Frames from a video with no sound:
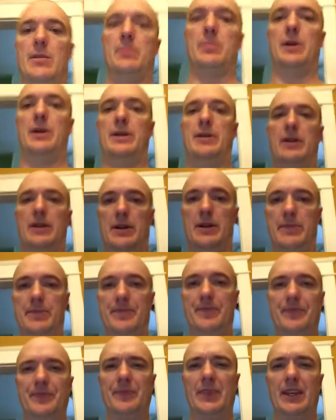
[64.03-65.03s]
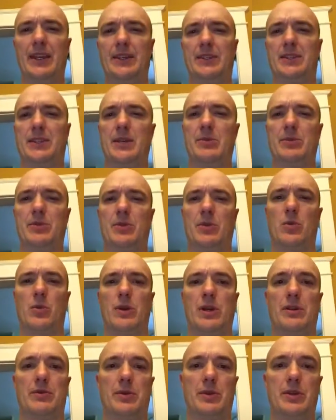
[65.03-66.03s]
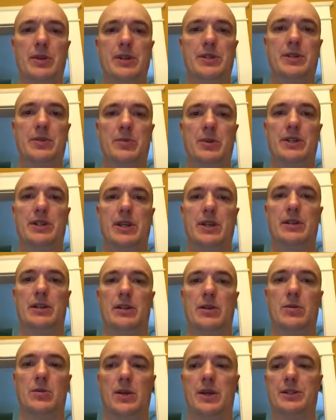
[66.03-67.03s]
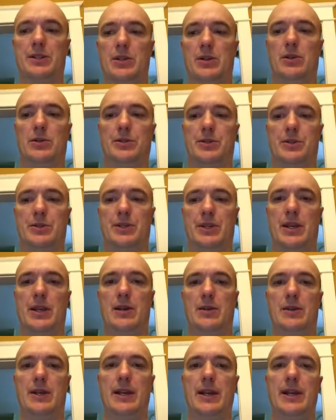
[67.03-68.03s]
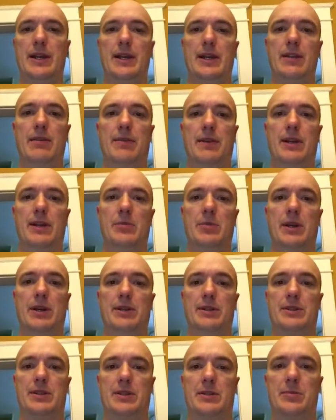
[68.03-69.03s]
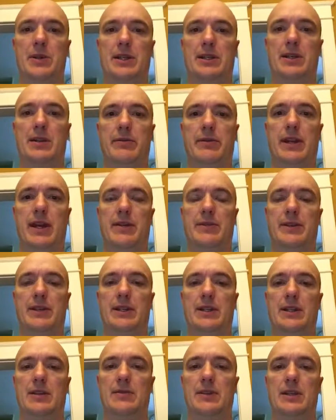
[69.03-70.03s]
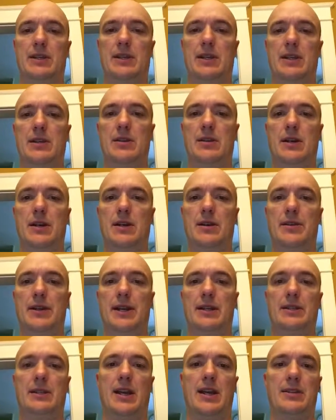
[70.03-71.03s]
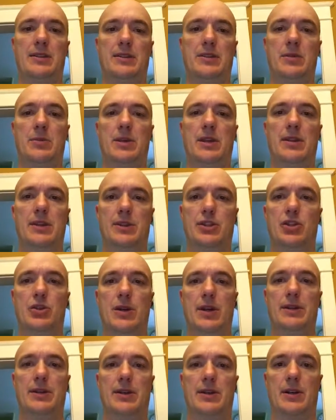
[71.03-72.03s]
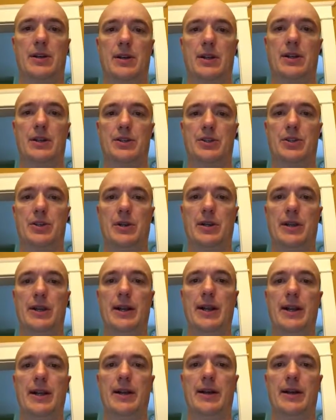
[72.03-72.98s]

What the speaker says: But it seems for whatever reason, we tend to go right to ultrasound. If anybody's suspected of having a DVT, that tends to be the trend in our country.